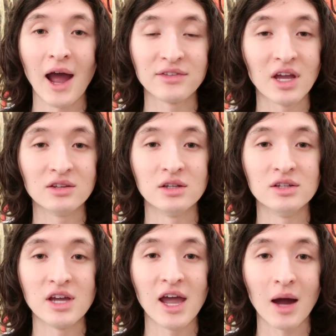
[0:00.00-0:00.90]
At the end of
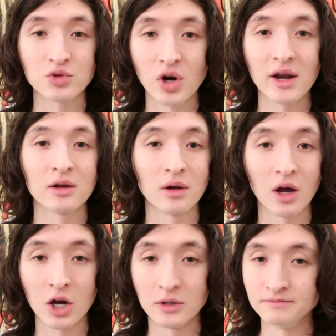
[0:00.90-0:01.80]
the day, I'm trying
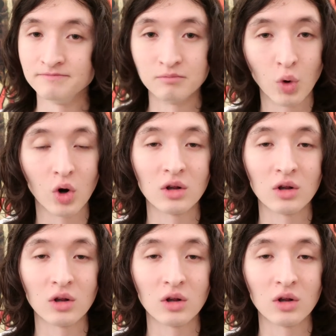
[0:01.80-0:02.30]
to more